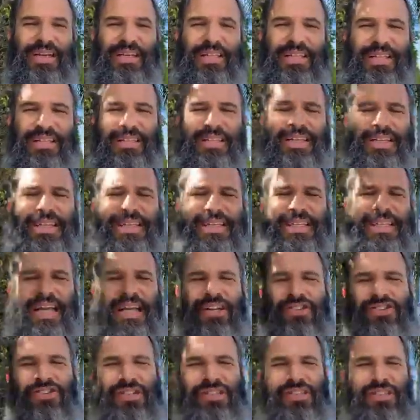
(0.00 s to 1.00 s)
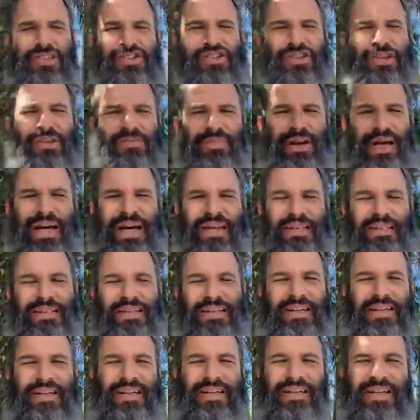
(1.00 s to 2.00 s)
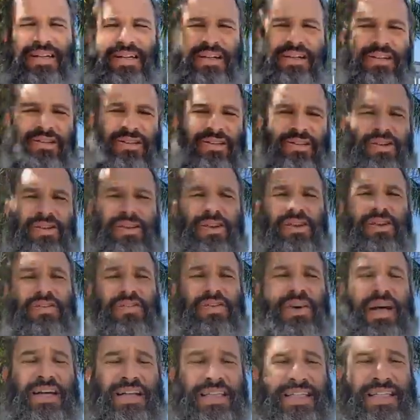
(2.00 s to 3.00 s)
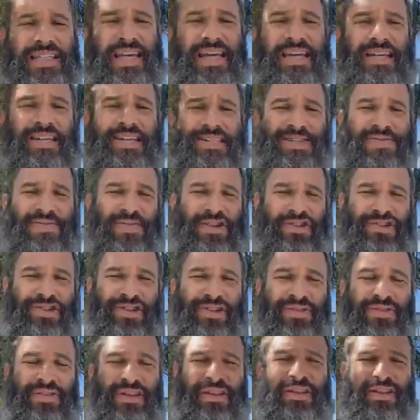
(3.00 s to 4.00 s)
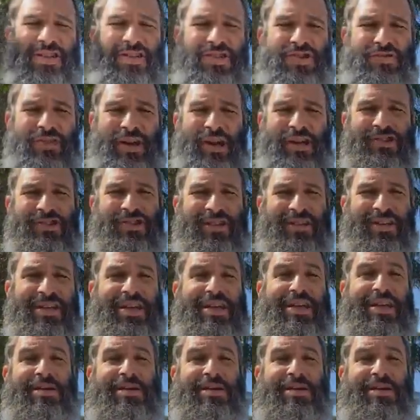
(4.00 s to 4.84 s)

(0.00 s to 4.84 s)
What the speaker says: That this is not just the Shabbat of Isaiah's vision of the destruction,